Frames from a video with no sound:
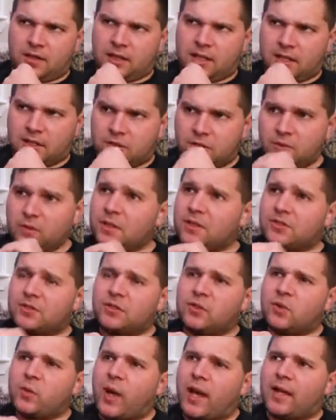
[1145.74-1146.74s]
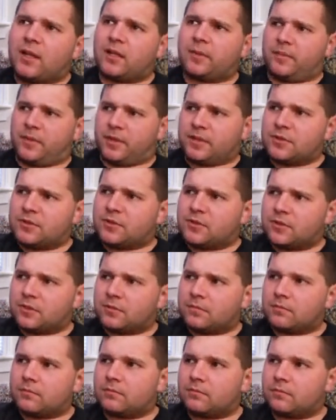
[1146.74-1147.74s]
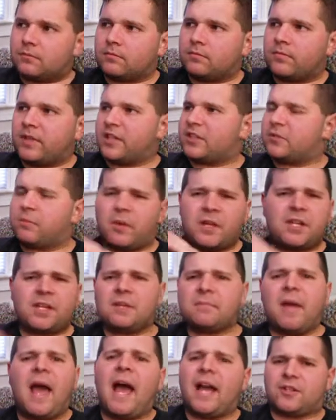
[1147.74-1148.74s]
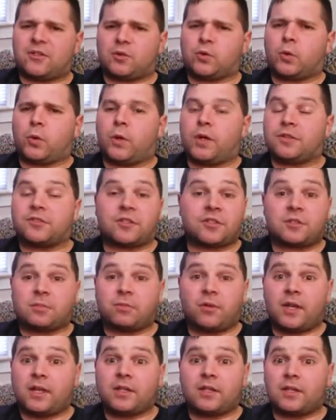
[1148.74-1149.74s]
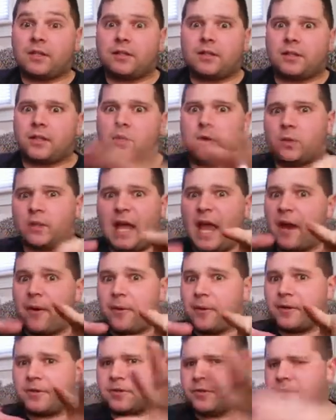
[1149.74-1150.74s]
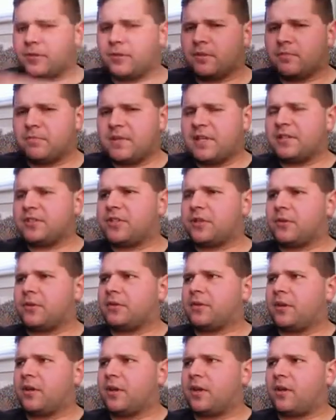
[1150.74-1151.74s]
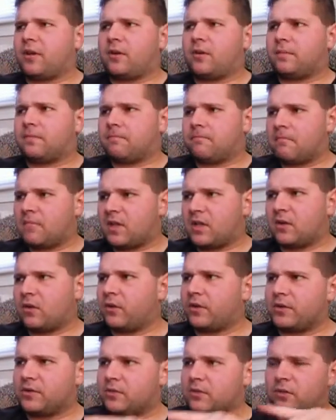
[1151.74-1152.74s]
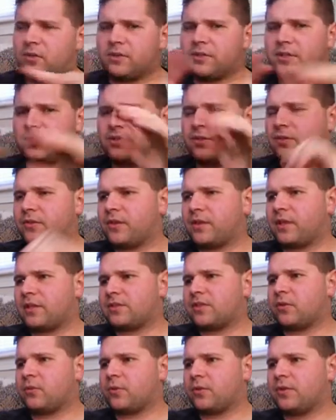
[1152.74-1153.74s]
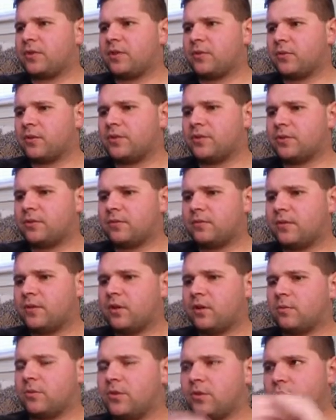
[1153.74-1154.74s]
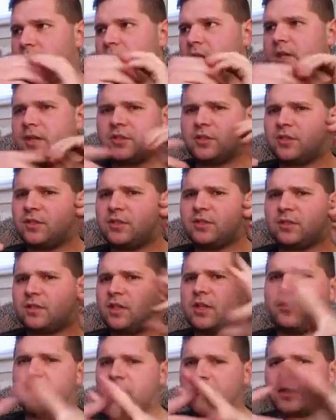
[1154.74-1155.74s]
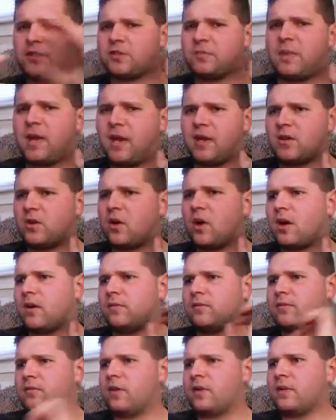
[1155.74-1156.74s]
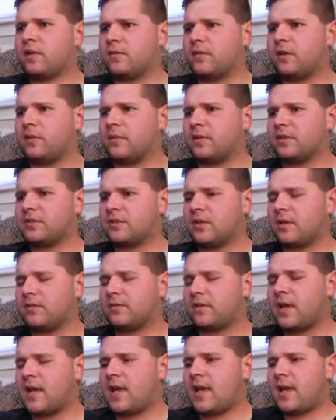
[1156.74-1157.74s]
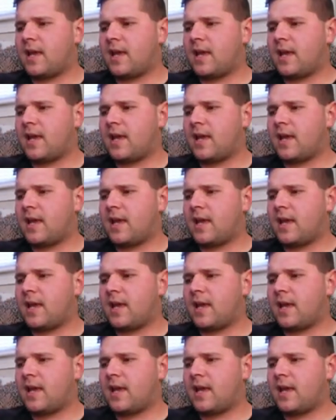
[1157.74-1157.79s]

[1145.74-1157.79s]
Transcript: They do these new elements, explaining backstories, explaining, character beats here and there, and all these little additional things that weren't in the original film to try and, expand off on development stuff.